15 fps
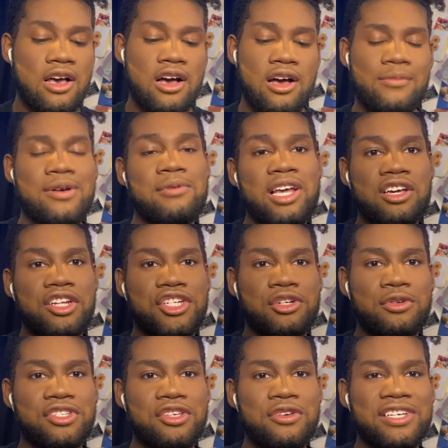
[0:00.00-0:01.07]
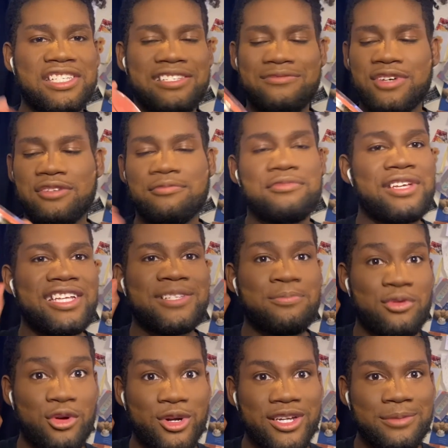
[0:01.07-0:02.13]
I'm not gonna show it to you because, well, it's
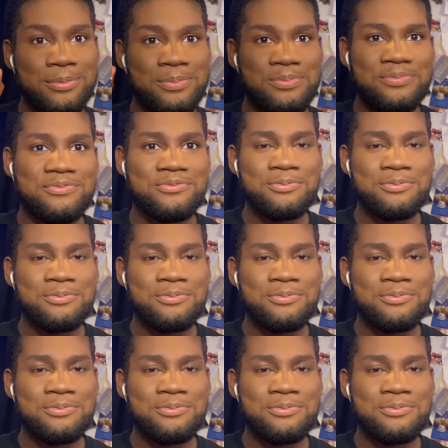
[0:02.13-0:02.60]
broken.